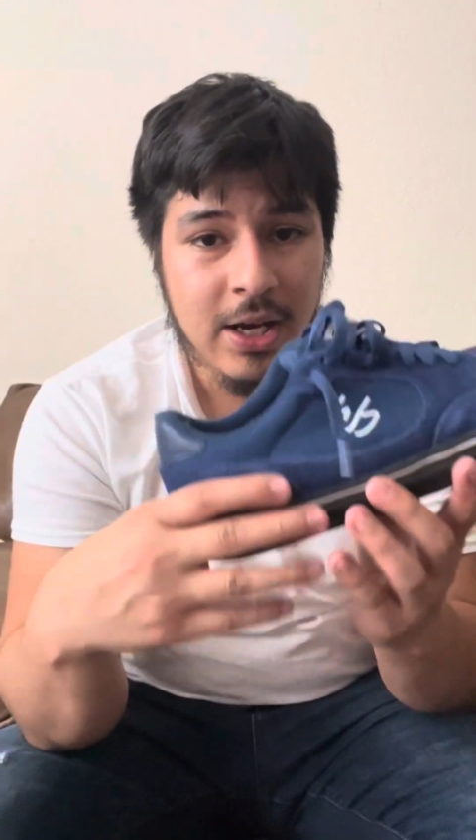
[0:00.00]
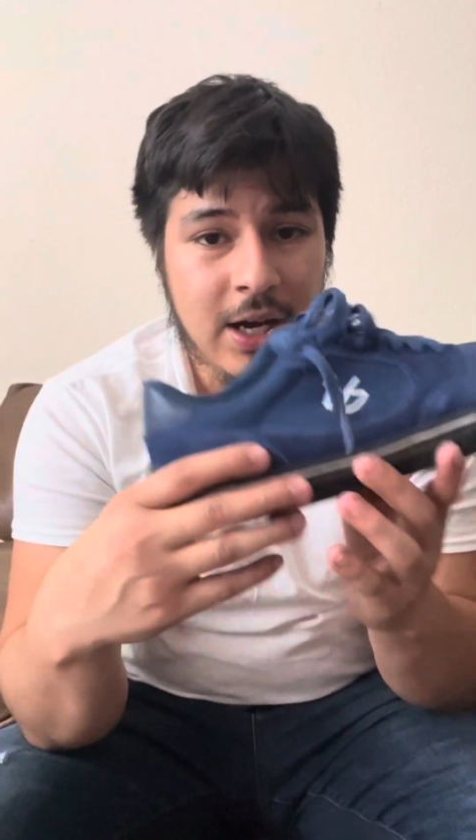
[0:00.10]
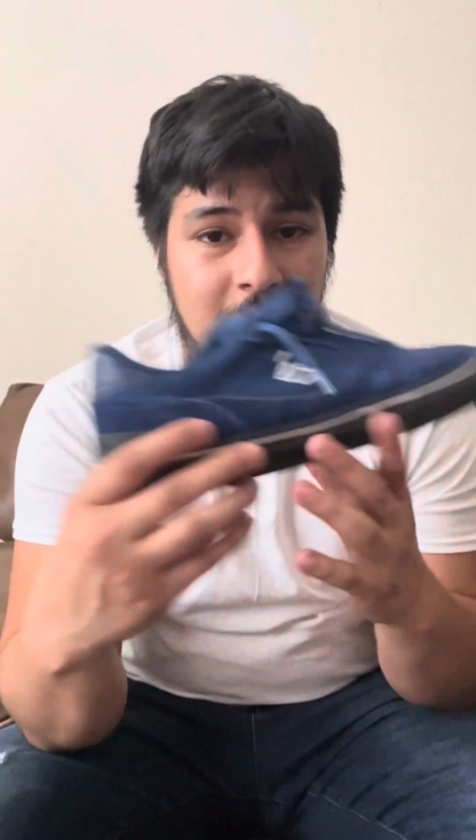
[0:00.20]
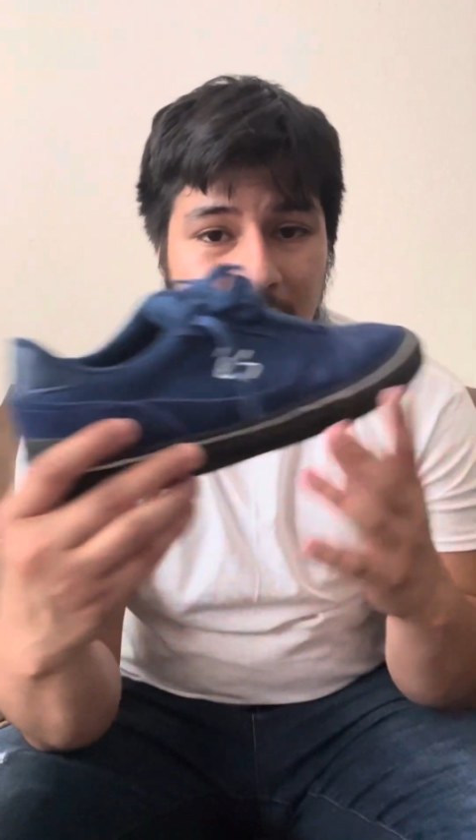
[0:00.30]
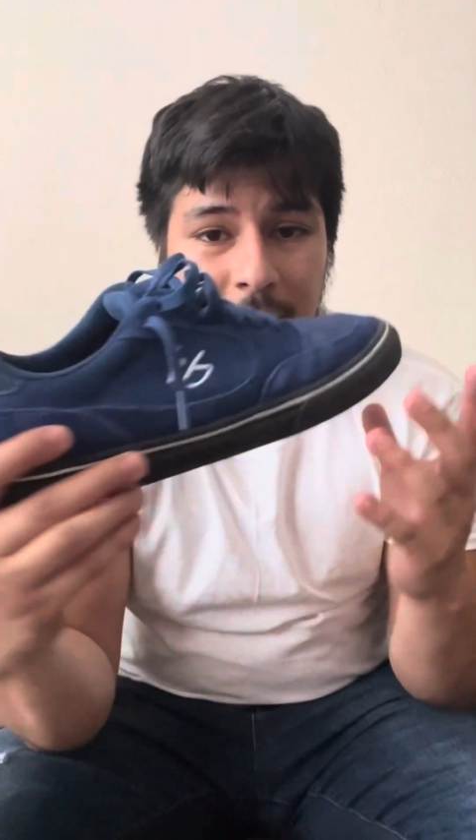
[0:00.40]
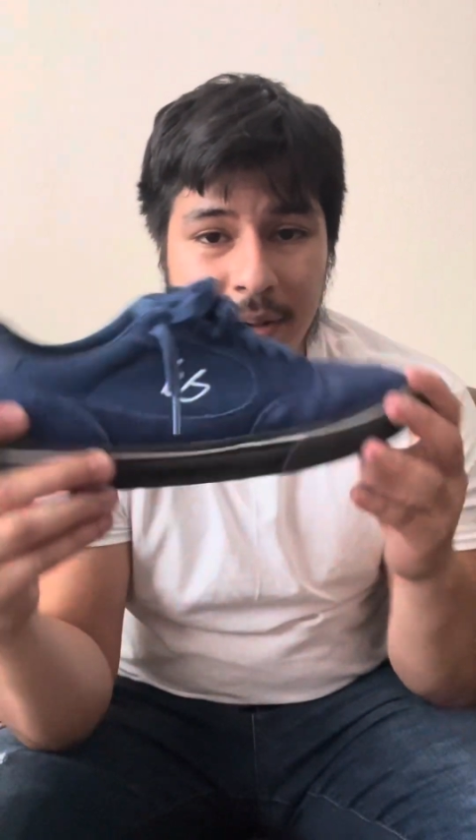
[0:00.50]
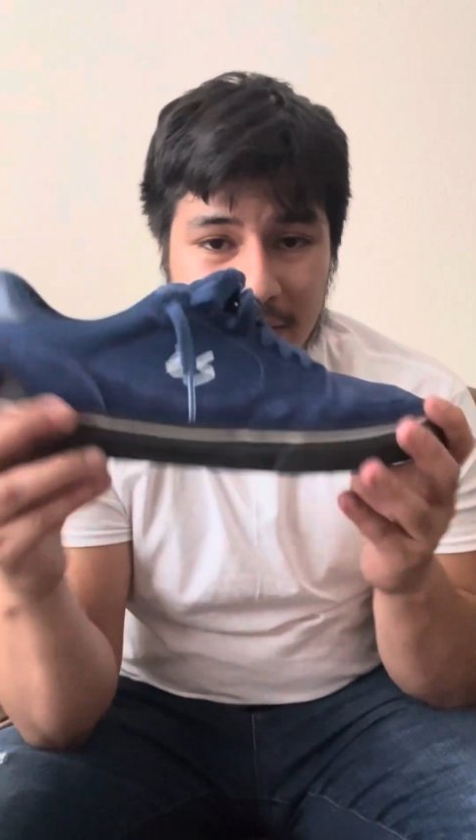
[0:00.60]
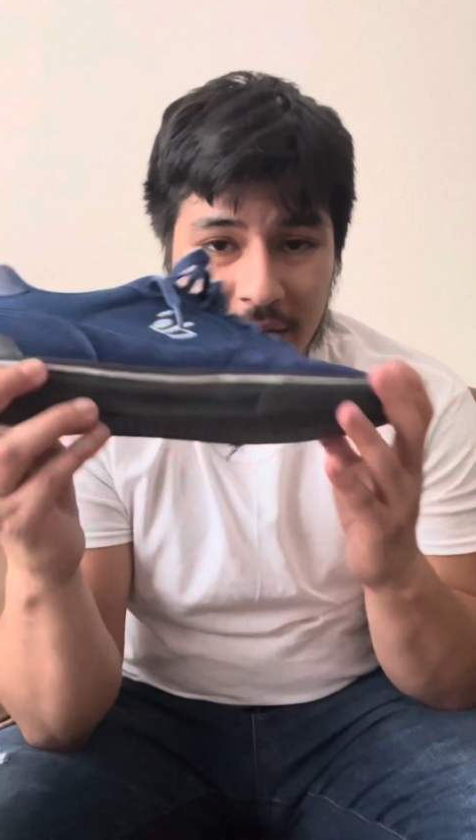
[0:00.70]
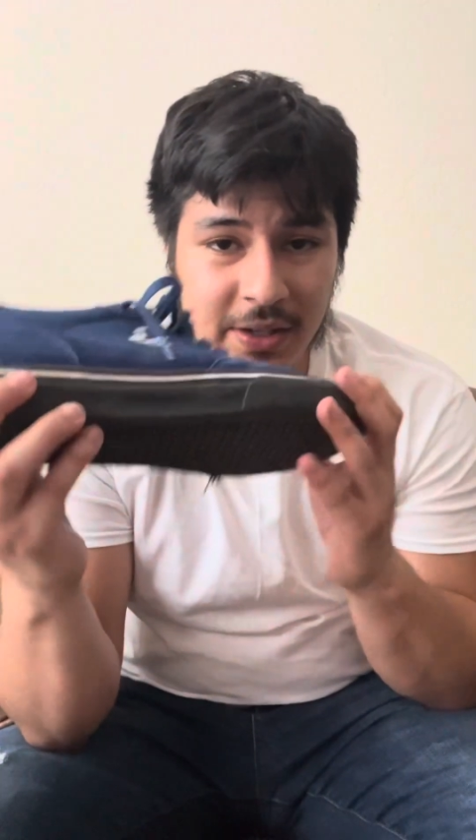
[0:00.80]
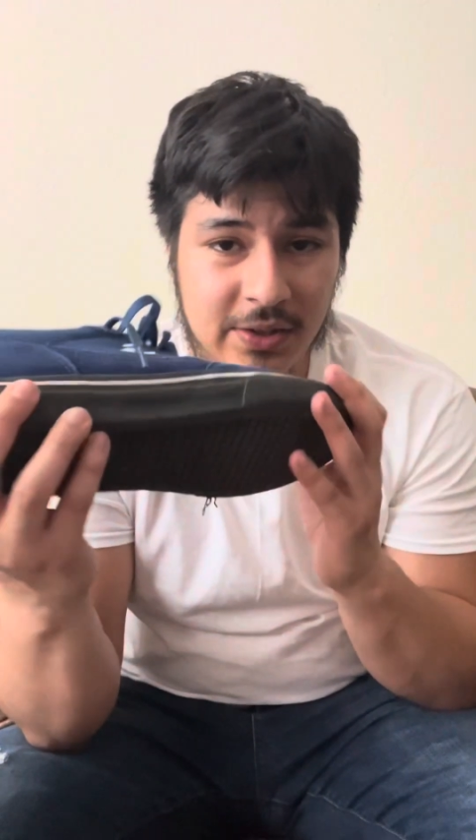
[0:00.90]

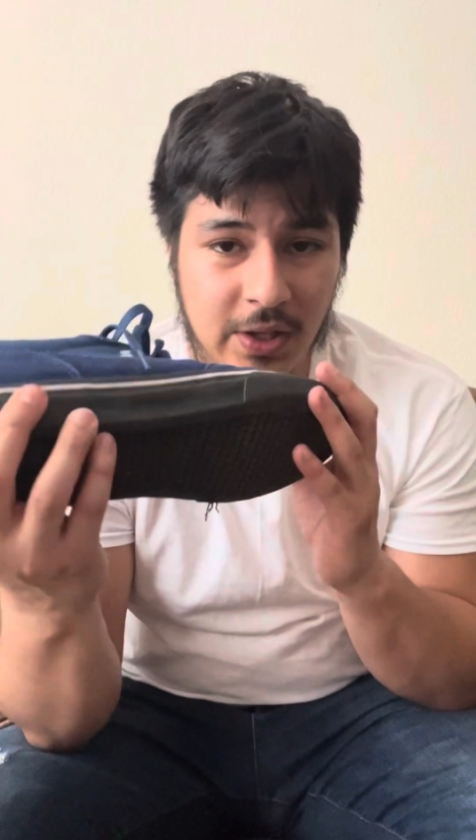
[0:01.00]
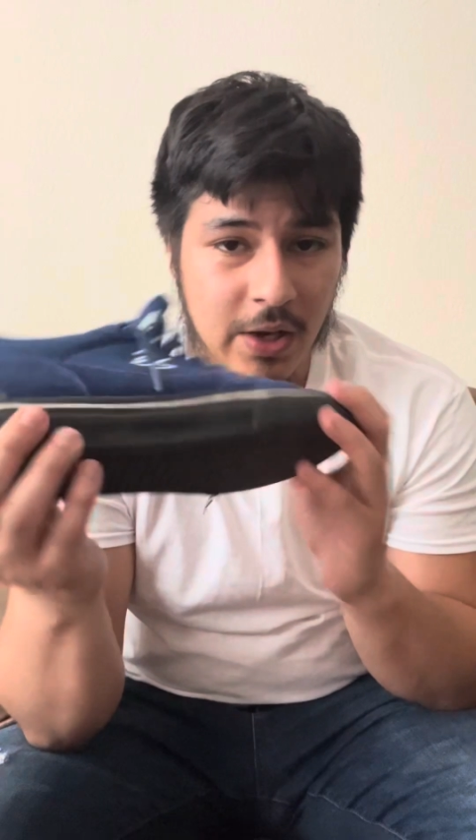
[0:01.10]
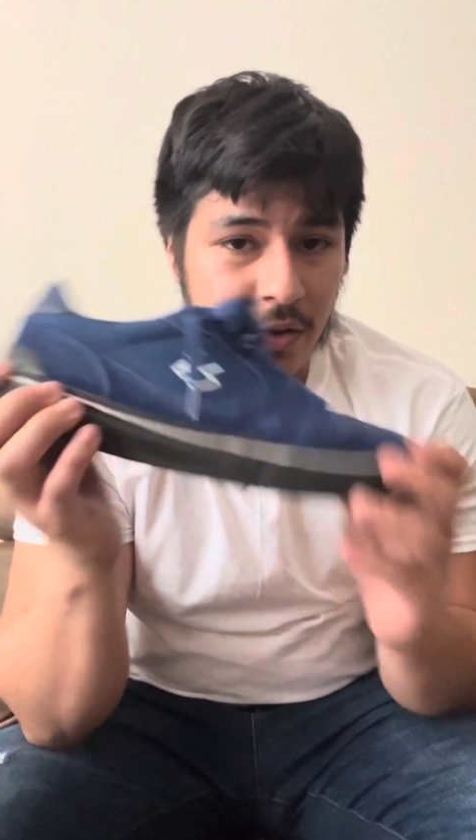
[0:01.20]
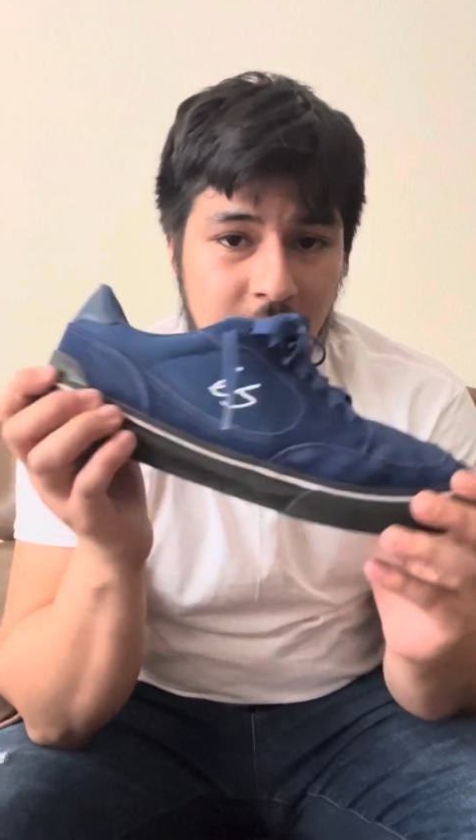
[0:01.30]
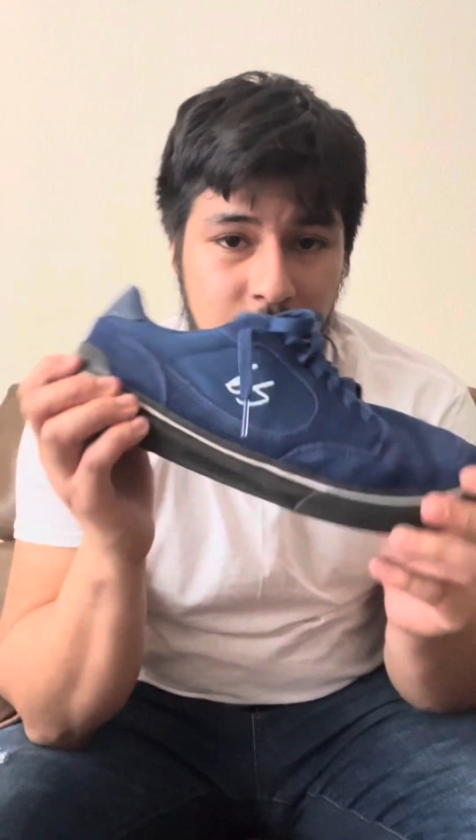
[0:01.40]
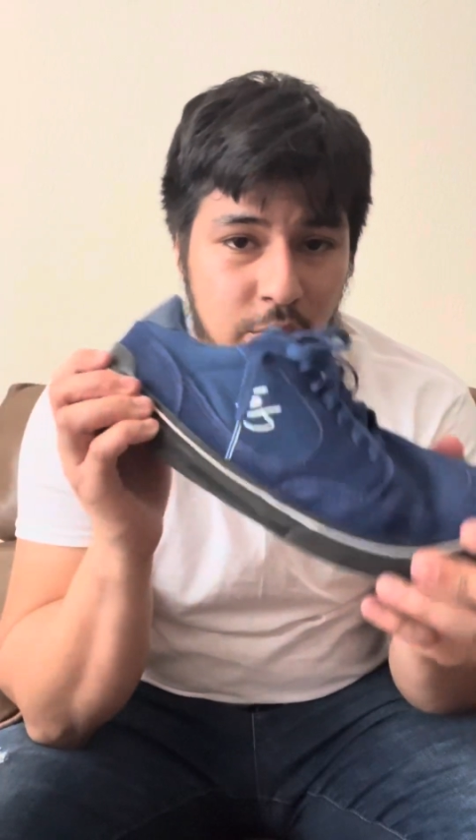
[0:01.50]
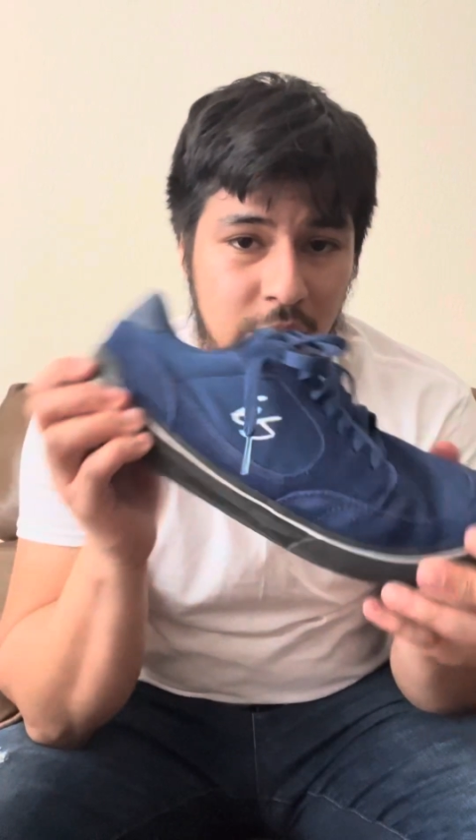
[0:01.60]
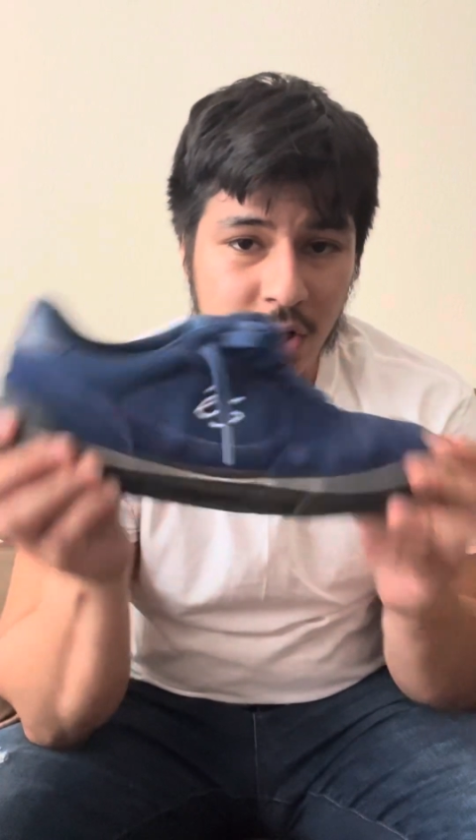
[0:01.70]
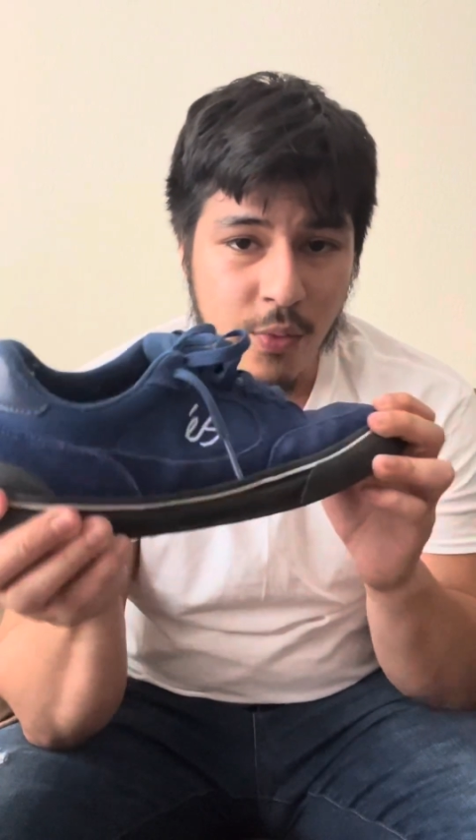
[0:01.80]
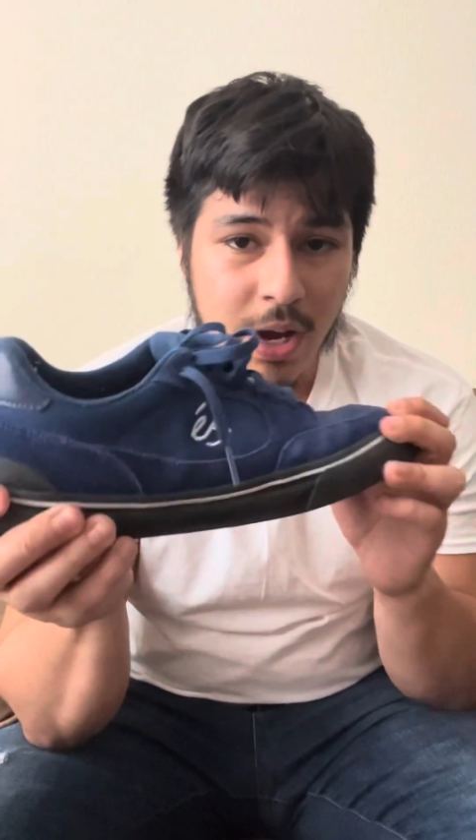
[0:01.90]
but these held up
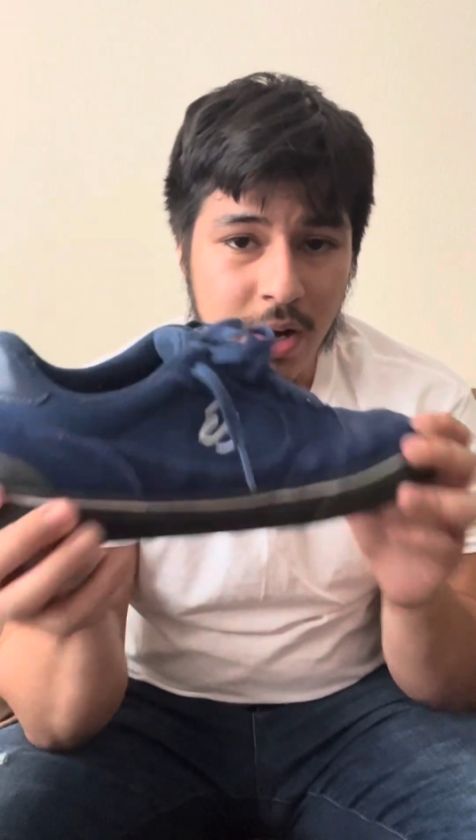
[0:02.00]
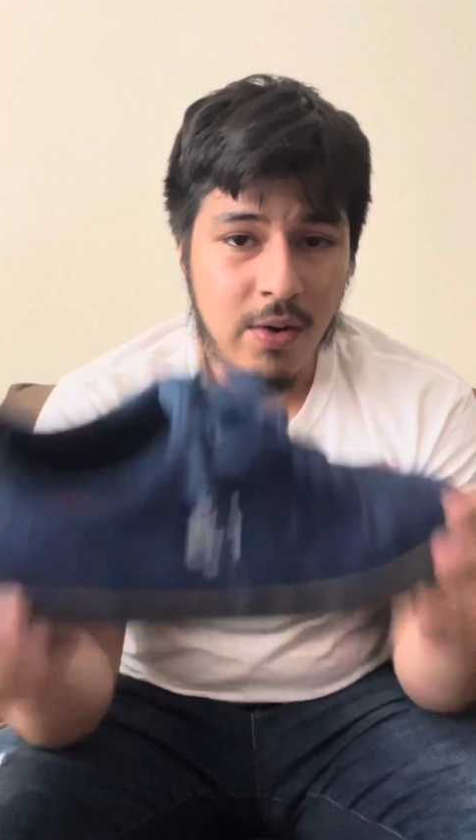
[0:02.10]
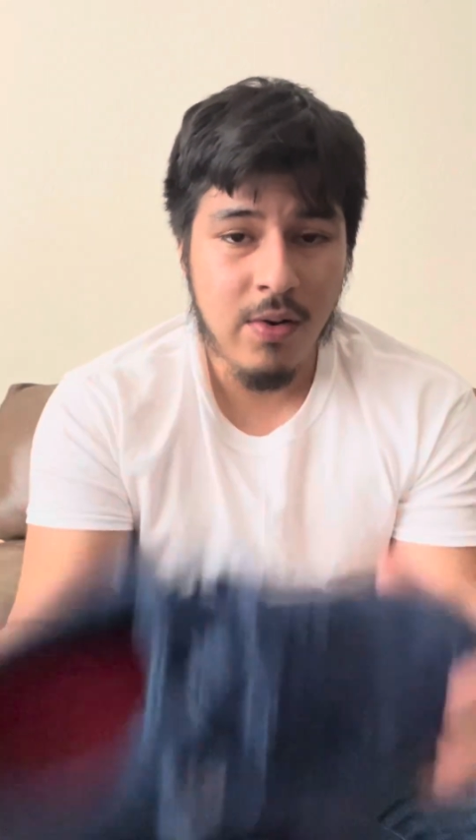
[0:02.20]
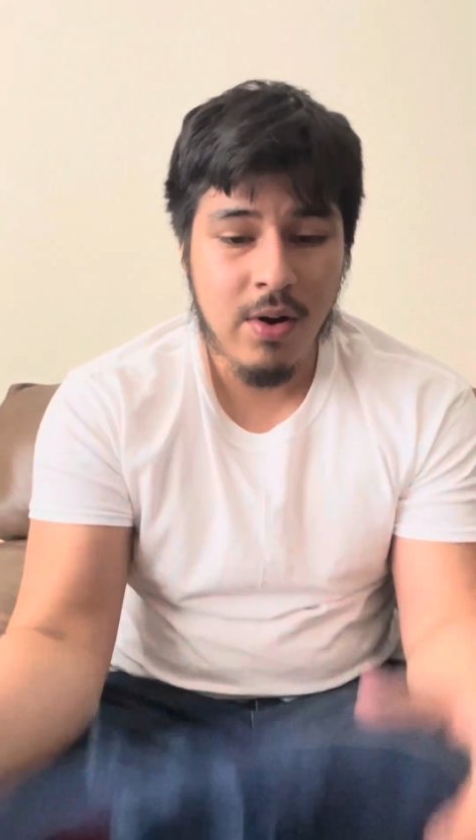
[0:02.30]
really well.